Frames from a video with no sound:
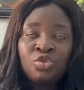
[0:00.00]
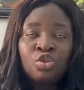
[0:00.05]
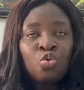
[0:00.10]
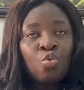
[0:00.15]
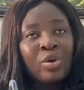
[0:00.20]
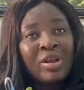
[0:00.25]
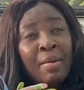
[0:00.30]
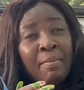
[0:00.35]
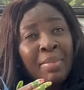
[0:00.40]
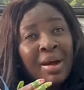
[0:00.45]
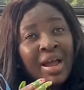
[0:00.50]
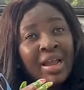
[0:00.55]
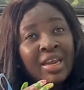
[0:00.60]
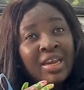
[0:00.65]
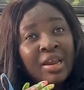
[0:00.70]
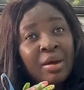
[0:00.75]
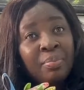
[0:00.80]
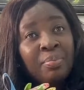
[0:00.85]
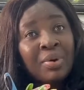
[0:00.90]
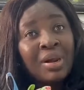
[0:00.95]
whether
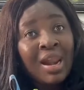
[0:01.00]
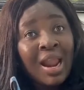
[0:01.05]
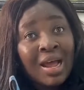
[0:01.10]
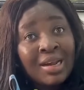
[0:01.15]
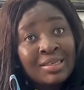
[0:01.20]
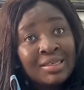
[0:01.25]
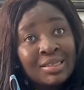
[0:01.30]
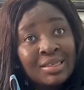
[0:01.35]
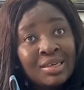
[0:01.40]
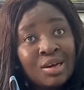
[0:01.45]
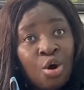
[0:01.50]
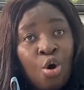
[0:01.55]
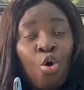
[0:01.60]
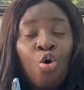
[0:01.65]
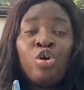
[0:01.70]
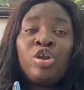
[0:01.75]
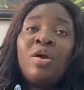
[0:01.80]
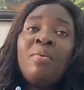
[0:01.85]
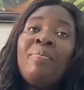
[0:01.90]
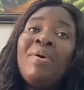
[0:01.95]
buying a land
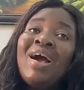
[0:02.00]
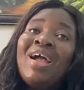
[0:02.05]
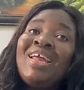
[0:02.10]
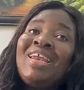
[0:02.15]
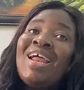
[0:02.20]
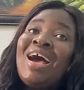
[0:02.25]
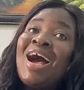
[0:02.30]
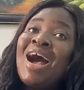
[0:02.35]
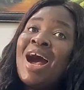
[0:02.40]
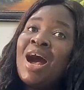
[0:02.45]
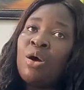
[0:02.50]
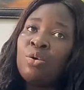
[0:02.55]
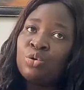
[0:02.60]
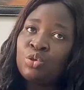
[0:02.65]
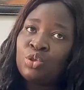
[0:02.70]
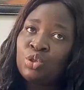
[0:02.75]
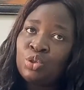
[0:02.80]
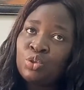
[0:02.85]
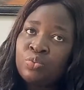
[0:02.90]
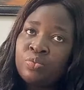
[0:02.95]
or you're buying a
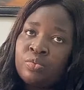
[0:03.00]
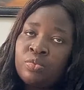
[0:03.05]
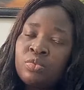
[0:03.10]
house,